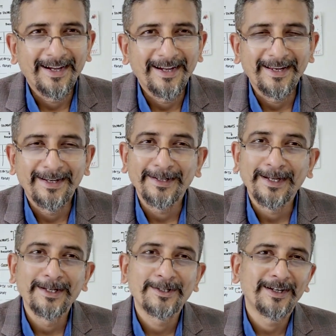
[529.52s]

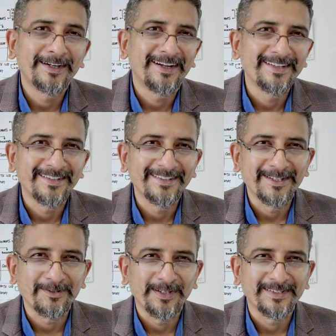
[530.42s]
I'll try and answer
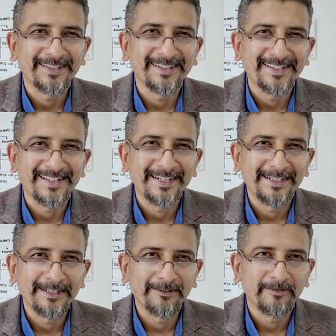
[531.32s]
this question in a
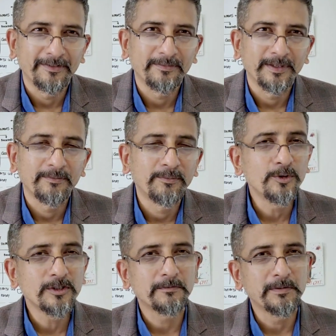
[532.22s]
slightly different way.
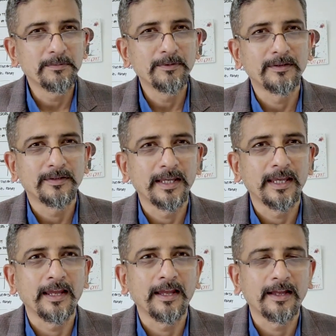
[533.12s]
Most people
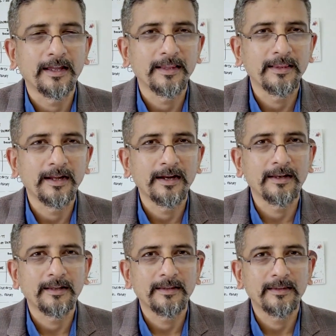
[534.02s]
think
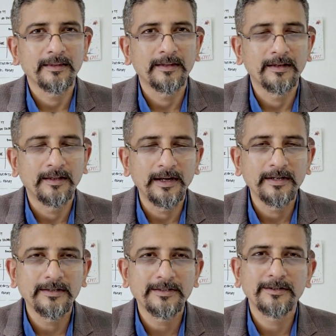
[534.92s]
that the
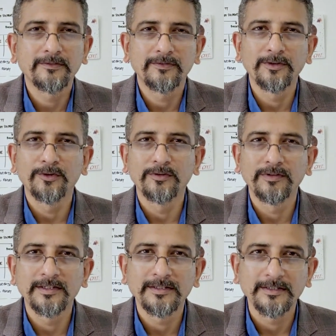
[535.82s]
greatest of the
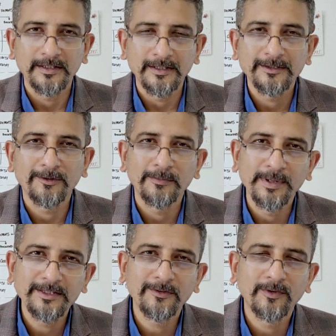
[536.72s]
universities, or the
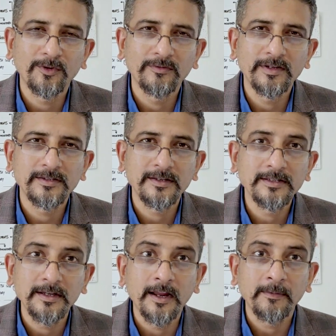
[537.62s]
best of the
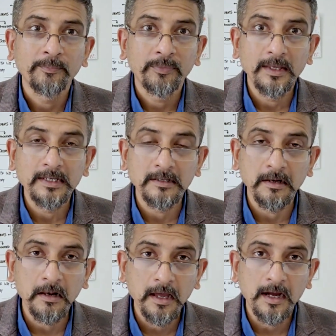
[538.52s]
universities, are these
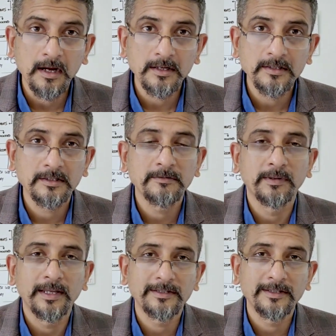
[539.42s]
large
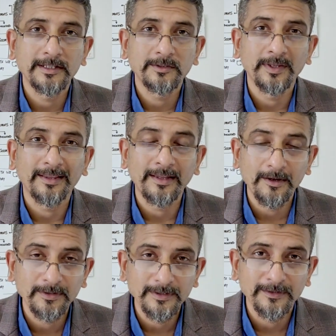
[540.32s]
places with
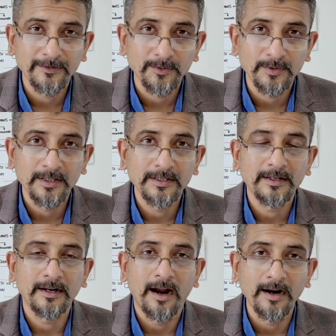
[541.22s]
thousands of students
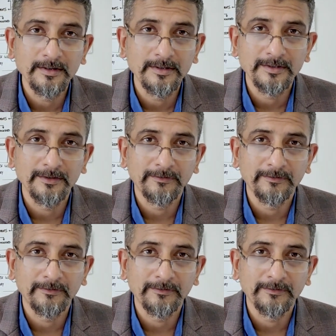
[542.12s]
and hundreds